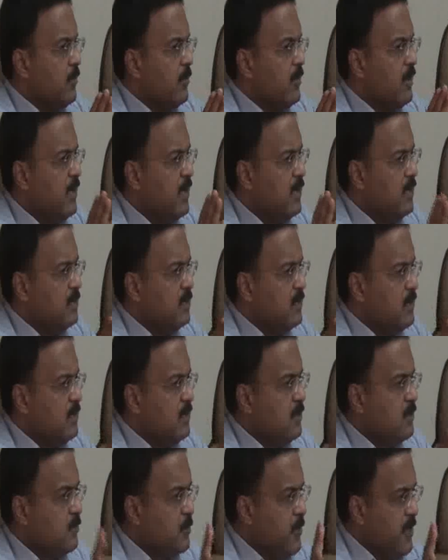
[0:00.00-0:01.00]
Let us see
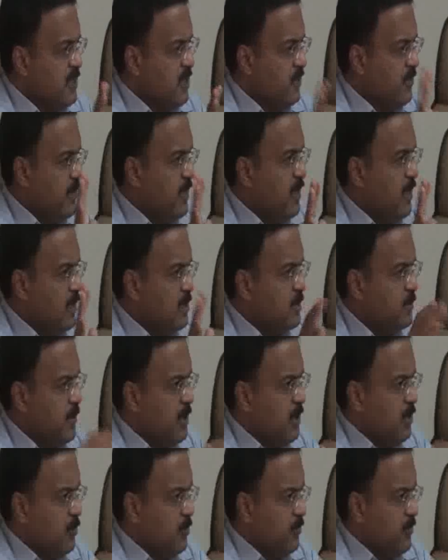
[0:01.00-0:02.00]
the specific
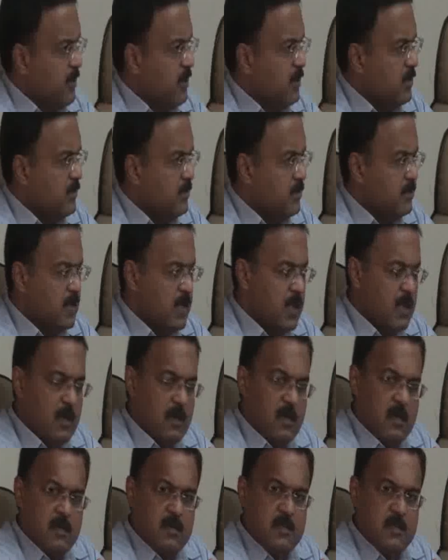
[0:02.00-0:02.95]
aspect of it.